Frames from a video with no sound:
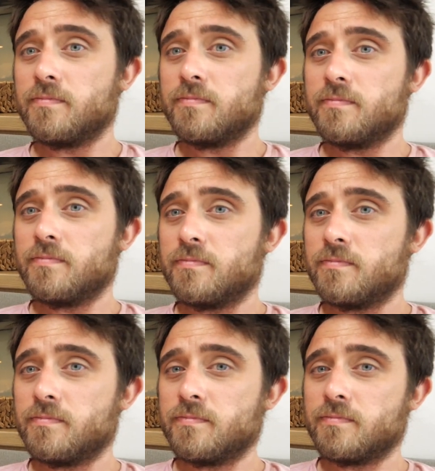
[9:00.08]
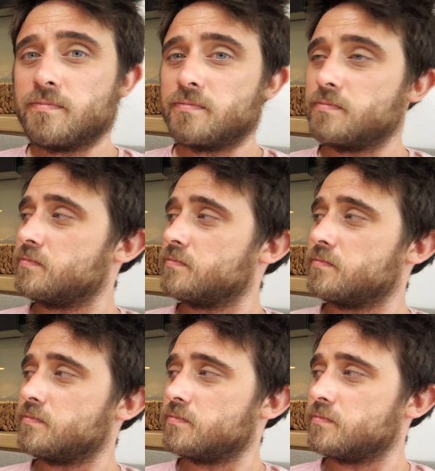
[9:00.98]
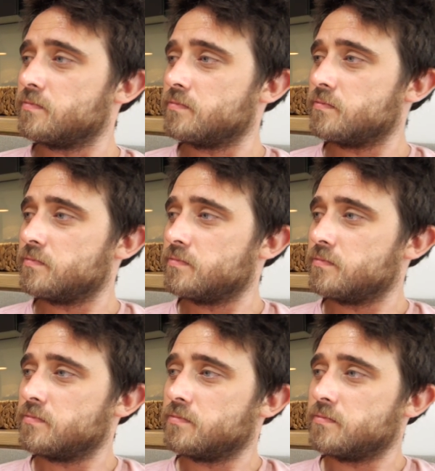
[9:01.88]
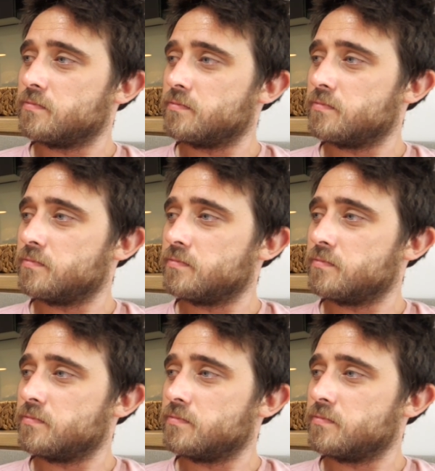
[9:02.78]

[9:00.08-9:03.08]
(not speaking)